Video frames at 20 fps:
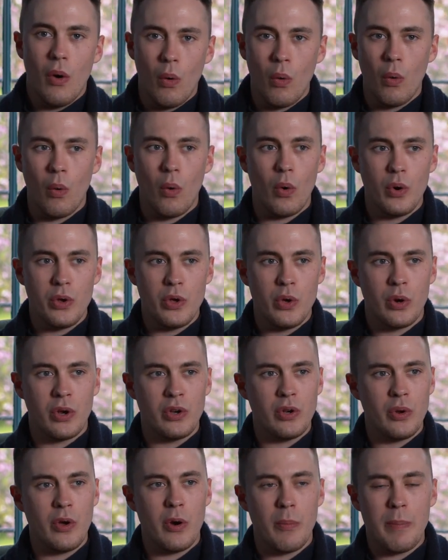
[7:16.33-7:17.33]
or you
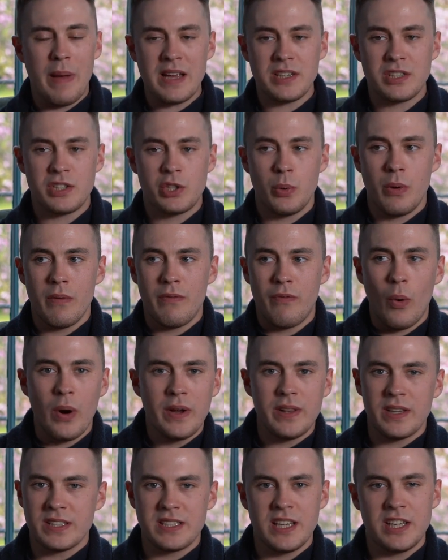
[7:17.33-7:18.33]
can do your best to
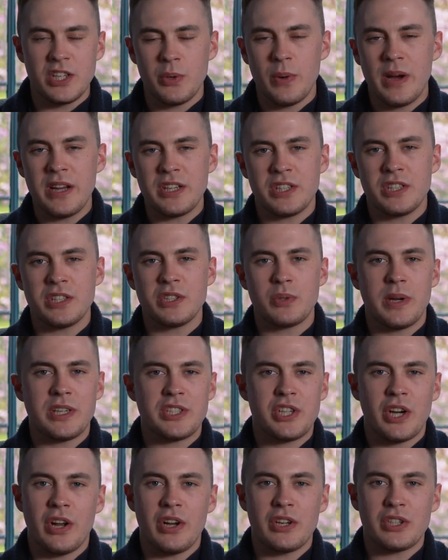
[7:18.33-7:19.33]
avoid the situations
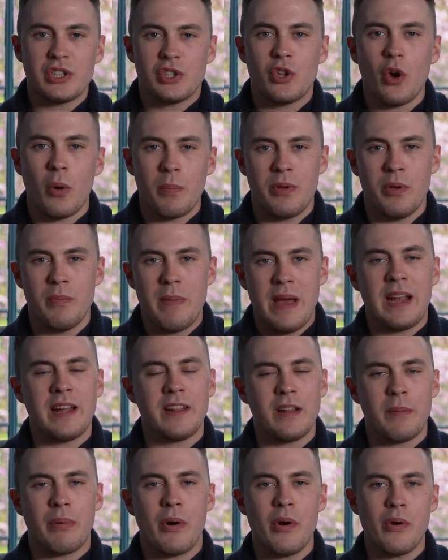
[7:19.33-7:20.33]
which are going to stop you
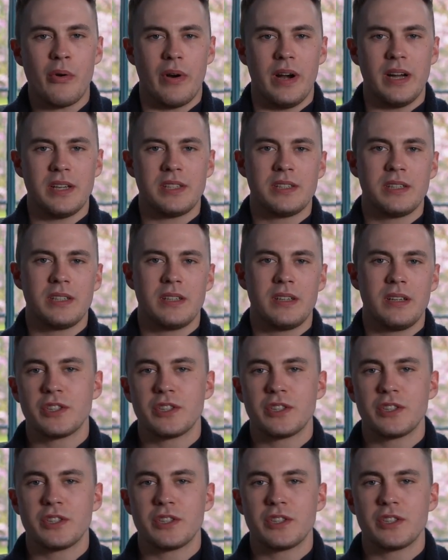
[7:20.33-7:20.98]
making the progress.